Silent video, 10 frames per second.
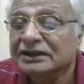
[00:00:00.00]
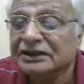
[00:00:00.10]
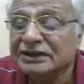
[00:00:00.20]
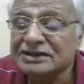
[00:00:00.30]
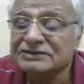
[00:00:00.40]

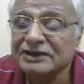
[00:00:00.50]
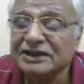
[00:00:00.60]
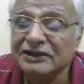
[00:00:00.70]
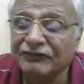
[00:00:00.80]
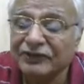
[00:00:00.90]
It is very
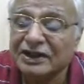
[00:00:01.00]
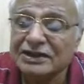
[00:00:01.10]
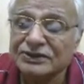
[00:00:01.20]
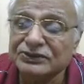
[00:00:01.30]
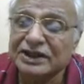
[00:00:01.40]
difficult
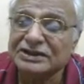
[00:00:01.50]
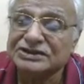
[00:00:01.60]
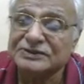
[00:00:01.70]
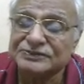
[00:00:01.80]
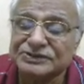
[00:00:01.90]
to get
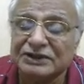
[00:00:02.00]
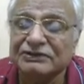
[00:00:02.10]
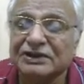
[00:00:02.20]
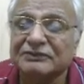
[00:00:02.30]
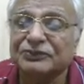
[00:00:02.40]
ship survey
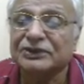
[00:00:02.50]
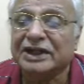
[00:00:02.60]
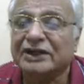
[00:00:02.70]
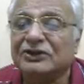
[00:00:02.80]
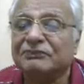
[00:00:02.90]
report
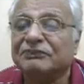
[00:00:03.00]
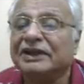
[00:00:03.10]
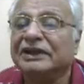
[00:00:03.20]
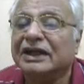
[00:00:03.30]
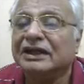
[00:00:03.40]
and or
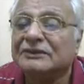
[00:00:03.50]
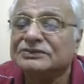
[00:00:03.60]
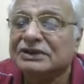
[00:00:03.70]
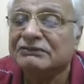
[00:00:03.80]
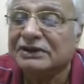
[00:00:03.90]
P&I club
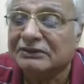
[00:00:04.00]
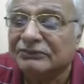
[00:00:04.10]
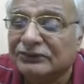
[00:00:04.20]
survey report.